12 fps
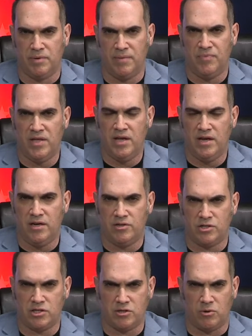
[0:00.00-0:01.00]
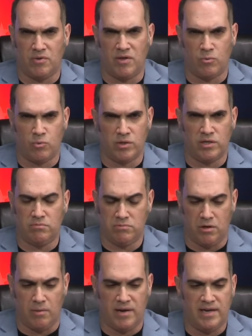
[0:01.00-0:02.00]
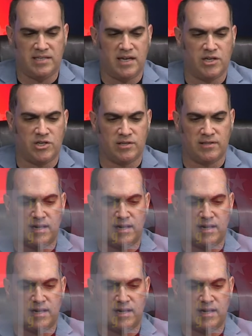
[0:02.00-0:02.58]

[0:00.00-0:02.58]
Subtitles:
But here's a story that really caught my attention